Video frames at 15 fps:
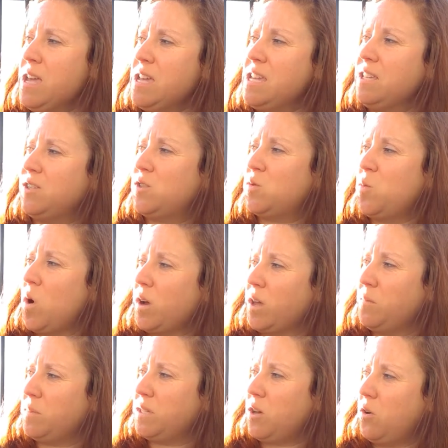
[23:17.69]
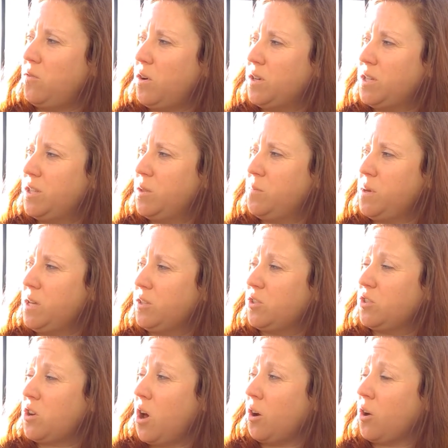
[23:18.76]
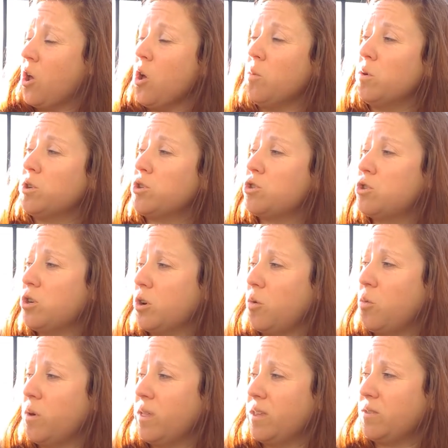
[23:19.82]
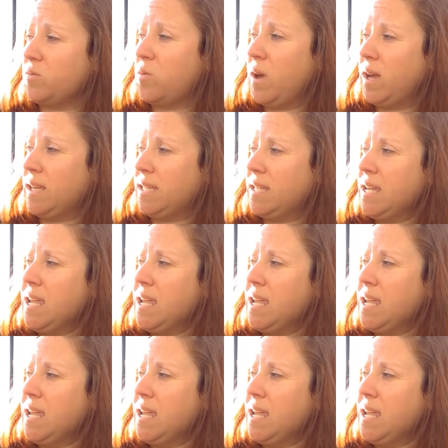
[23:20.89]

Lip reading: he swung himself onto the beanstalk, which shook with his weight.